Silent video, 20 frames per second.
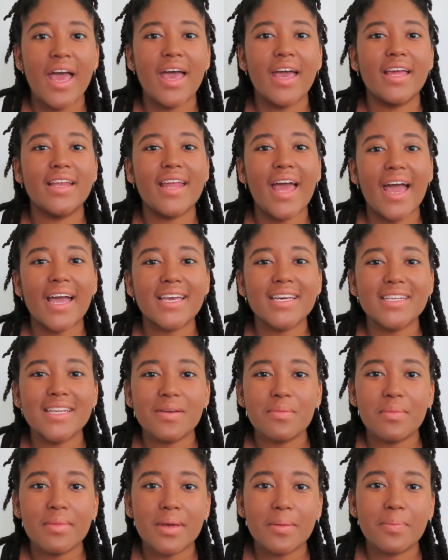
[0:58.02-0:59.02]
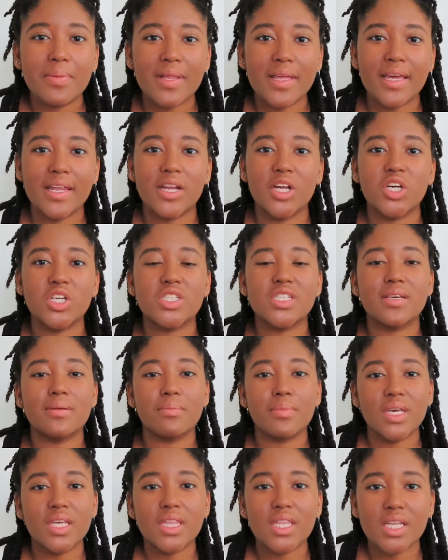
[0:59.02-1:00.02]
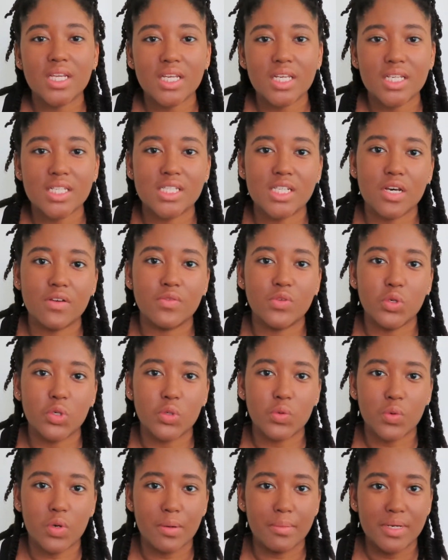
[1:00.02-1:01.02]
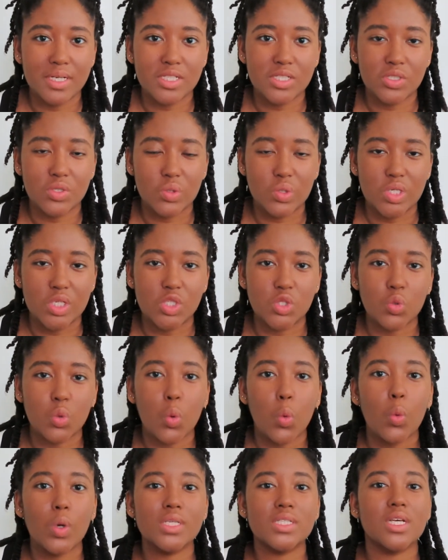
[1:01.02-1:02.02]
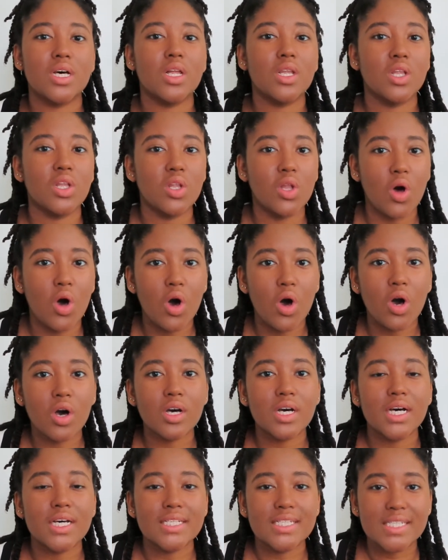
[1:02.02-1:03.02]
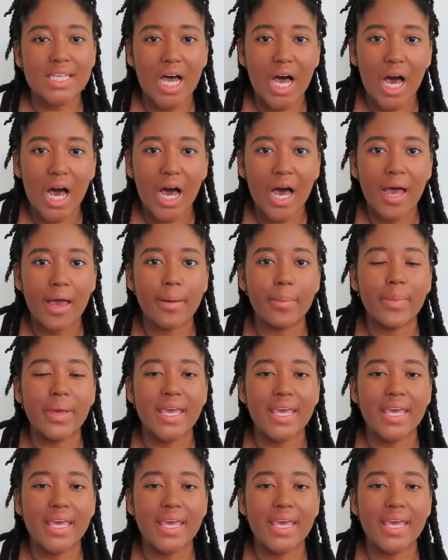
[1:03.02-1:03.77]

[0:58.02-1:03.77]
An academic planner to meet the needs of dual enrollment students was a long time